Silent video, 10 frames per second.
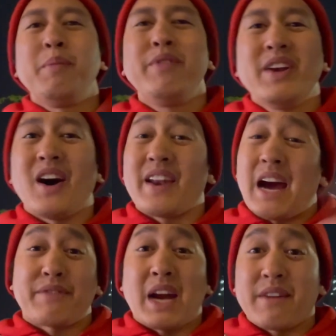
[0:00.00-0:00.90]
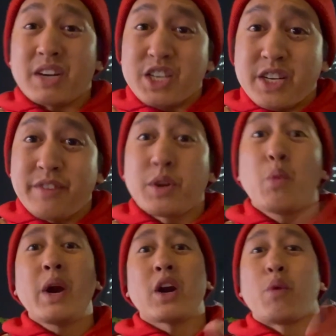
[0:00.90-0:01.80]
moving on, after having a shift,
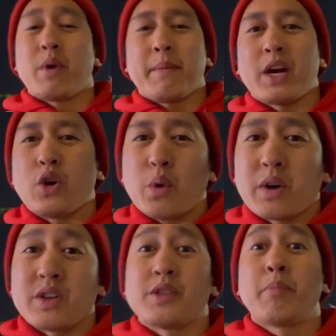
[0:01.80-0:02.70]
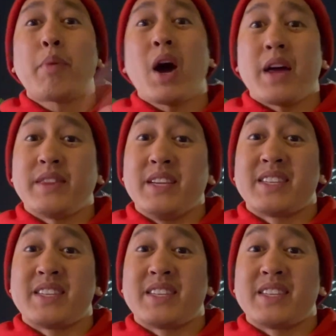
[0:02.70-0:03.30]
where one of my coworkers brought these